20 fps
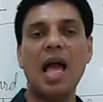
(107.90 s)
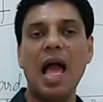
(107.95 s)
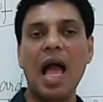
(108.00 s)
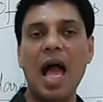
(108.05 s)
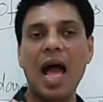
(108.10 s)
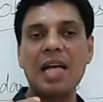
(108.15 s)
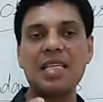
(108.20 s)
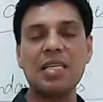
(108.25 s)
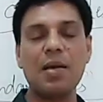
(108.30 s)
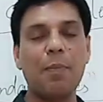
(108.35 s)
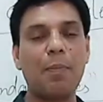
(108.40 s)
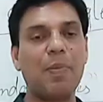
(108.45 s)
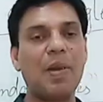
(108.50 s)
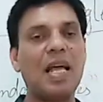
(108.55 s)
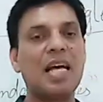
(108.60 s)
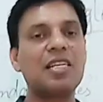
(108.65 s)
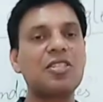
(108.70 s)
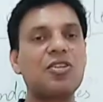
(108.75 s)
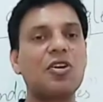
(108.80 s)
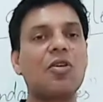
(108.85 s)
as a
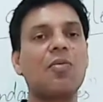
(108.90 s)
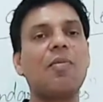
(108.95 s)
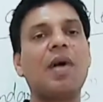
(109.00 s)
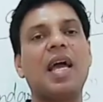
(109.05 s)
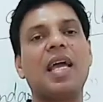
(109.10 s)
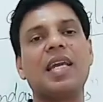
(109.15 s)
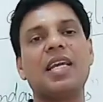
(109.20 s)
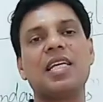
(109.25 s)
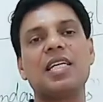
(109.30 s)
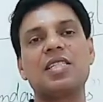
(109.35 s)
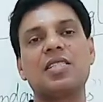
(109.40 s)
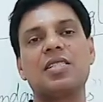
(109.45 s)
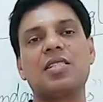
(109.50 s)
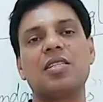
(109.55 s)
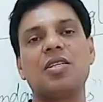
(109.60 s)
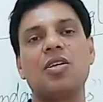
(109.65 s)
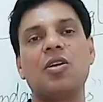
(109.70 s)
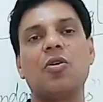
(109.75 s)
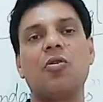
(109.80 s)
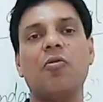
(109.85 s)
plus or minus
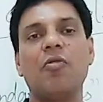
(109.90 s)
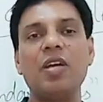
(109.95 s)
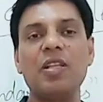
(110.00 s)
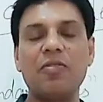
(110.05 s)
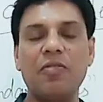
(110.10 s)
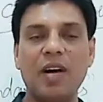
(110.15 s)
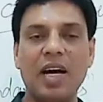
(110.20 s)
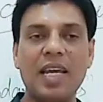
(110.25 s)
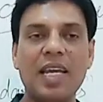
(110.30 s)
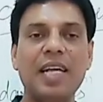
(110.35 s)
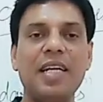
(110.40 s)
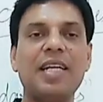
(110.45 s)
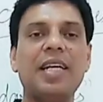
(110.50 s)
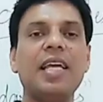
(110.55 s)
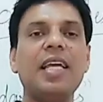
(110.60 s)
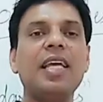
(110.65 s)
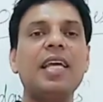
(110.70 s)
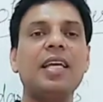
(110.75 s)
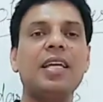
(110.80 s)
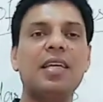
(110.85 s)
with
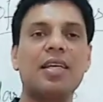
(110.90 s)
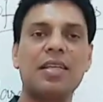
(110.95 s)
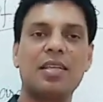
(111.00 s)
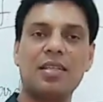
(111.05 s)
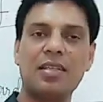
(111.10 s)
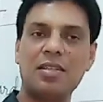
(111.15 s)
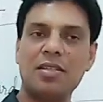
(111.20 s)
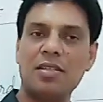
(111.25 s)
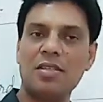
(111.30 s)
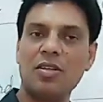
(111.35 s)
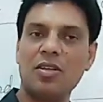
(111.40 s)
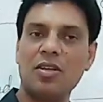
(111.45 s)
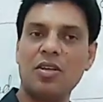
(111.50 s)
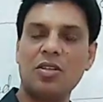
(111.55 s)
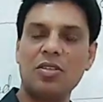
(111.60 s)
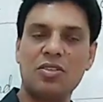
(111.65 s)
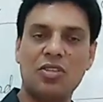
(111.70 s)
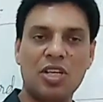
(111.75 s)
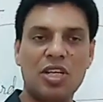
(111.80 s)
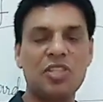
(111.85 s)
180,
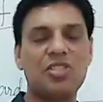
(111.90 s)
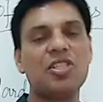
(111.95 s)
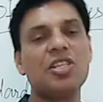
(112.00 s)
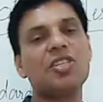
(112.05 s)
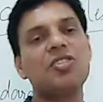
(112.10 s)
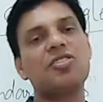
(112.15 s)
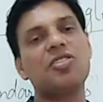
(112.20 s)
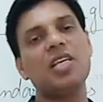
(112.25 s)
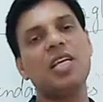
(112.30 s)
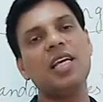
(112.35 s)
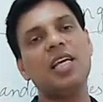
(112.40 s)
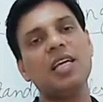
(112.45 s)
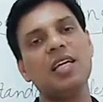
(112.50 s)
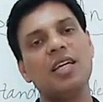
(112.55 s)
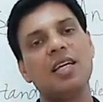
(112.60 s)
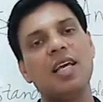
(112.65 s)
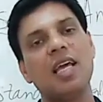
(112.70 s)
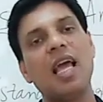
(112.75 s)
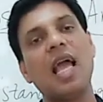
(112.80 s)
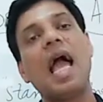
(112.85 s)

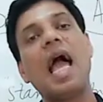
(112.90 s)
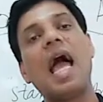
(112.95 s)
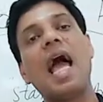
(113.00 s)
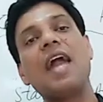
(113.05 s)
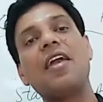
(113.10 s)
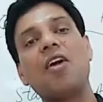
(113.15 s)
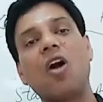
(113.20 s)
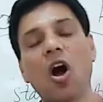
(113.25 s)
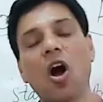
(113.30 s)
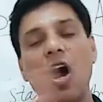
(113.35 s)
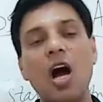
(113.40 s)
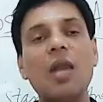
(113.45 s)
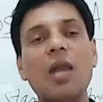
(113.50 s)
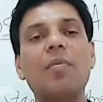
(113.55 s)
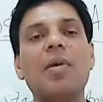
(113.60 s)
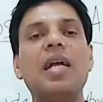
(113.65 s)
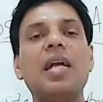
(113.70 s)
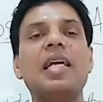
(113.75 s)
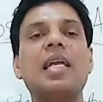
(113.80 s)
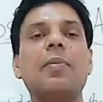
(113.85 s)
360 and all
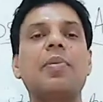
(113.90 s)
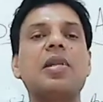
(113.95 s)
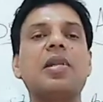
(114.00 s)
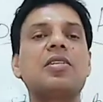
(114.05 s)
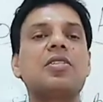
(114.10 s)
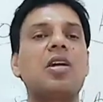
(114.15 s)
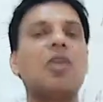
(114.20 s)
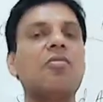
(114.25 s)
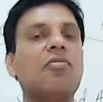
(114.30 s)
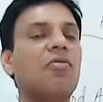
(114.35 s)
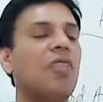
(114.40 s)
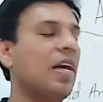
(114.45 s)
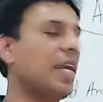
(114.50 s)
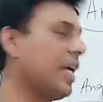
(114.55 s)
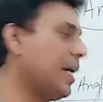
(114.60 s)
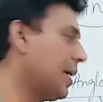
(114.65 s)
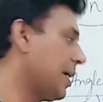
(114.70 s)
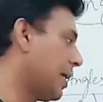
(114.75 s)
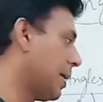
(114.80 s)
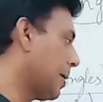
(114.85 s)
multiples of
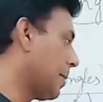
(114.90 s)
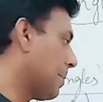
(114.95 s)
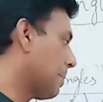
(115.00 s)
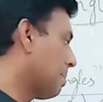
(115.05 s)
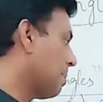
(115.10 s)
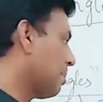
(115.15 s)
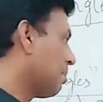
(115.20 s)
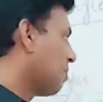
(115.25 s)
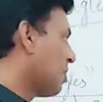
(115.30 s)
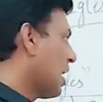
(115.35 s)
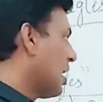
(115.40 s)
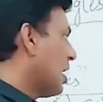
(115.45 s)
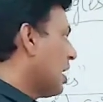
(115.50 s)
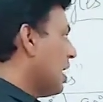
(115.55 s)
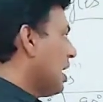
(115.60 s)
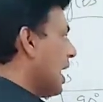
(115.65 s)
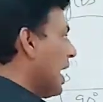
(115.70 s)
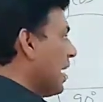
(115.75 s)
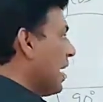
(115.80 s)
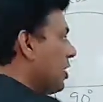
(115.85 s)
180.
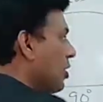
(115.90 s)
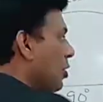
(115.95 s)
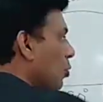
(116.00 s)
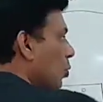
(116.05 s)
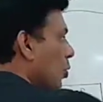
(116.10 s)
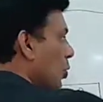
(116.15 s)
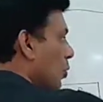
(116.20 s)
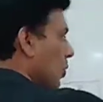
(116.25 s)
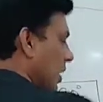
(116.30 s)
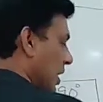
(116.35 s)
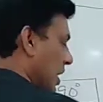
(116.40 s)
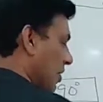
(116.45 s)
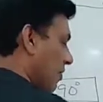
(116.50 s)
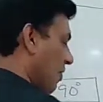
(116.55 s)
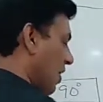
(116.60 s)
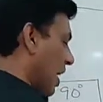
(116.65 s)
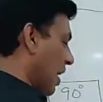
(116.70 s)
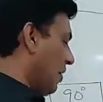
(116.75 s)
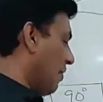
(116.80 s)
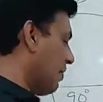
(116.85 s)
Like
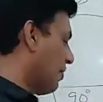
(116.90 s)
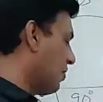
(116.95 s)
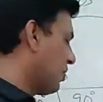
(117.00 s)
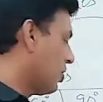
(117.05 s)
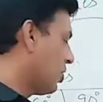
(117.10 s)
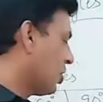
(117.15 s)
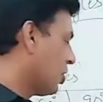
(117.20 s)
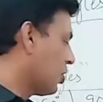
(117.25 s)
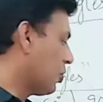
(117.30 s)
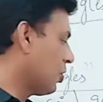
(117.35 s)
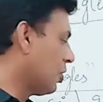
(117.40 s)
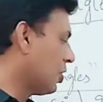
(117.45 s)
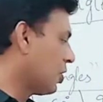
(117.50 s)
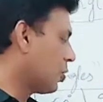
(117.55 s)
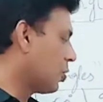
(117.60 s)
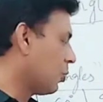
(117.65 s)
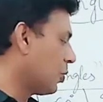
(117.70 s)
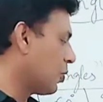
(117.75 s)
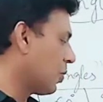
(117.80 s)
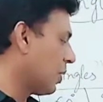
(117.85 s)
225. You know,
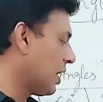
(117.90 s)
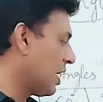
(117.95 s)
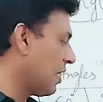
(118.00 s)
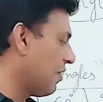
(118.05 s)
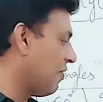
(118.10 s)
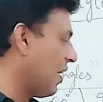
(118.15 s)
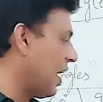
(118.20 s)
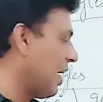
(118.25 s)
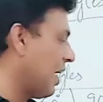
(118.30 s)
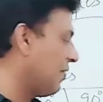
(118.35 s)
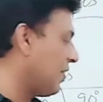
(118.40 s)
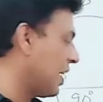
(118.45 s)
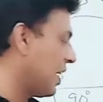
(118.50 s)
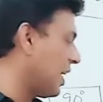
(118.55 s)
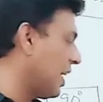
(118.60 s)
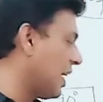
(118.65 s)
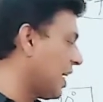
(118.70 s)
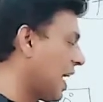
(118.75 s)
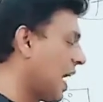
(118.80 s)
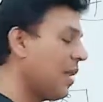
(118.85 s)
225
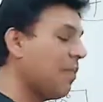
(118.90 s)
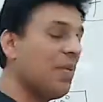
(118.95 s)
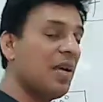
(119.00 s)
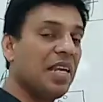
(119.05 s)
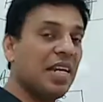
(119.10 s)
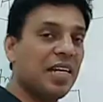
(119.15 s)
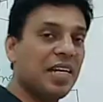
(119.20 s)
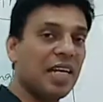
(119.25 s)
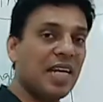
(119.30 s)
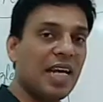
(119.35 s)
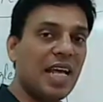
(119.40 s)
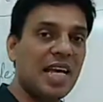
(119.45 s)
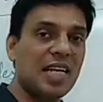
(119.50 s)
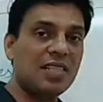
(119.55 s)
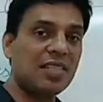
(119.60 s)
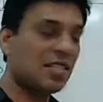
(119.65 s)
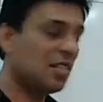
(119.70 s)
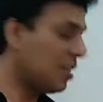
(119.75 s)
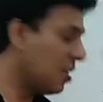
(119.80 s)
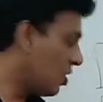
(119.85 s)
degree can be written
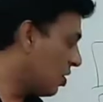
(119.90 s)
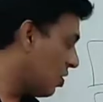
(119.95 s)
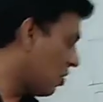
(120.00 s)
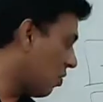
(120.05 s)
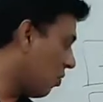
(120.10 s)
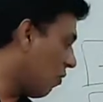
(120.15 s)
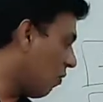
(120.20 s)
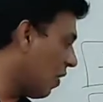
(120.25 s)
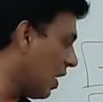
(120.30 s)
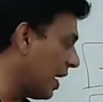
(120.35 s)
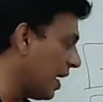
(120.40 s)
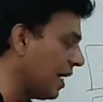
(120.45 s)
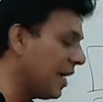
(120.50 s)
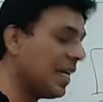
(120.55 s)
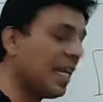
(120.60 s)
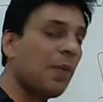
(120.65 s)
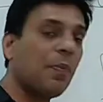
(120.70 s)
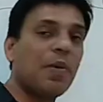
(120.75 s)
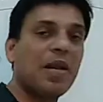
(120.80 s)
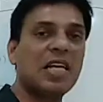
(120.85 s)
as
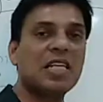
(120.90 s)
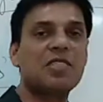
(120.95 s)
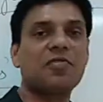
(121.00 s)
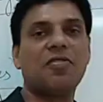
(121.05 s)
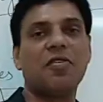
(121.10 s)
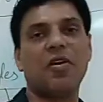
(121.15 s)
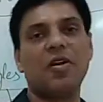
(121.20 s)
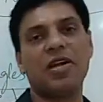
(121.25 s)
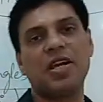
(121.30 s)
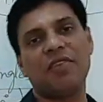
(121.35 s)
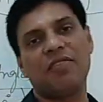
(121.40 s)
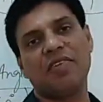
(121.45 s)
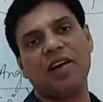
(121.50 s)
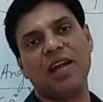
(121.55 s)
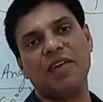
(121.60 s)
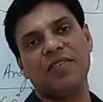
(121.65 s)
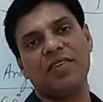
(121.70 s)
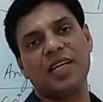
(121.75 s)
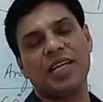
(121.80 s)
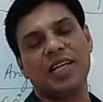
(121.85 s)
180 plus
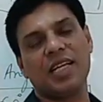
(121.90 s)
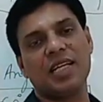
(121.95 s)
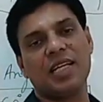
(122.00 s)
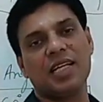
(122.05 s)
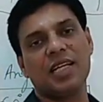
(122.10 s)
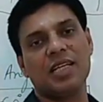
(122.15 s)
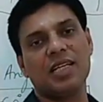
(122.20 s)
45 degree.